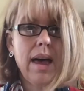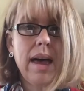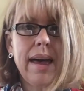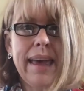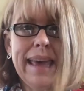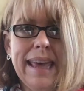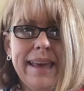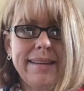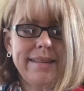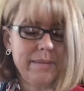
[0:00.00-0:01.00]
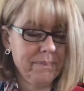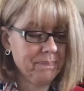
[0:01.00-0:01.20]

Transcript: A hit.